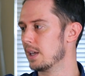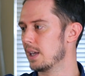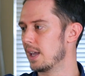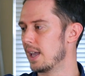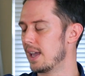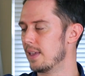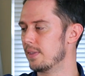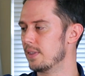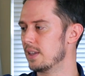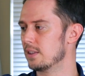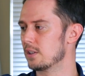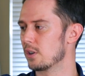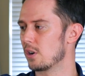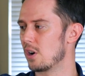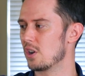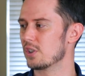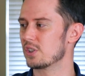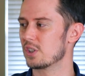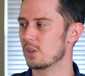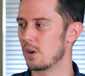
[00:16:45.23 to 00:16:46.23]
And then there
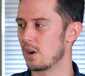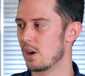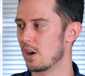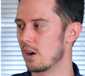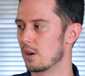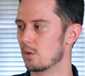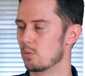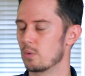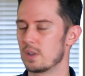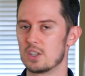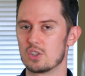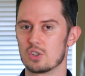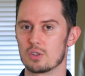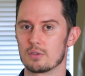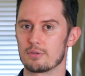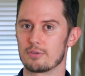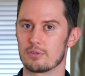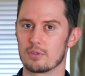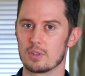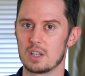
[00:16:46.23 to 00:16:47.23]
also are
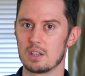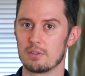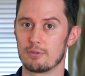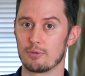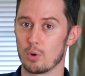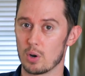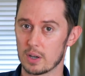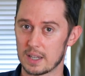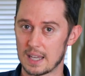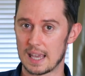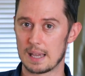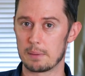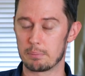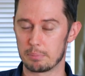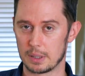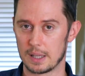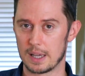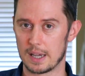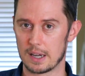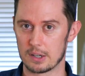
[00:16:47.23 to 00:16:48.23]
region-free 4K
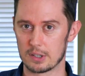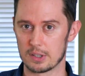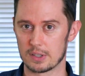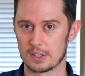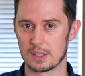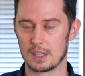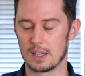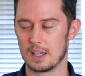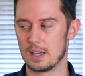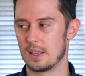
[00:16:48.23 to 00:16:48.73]
players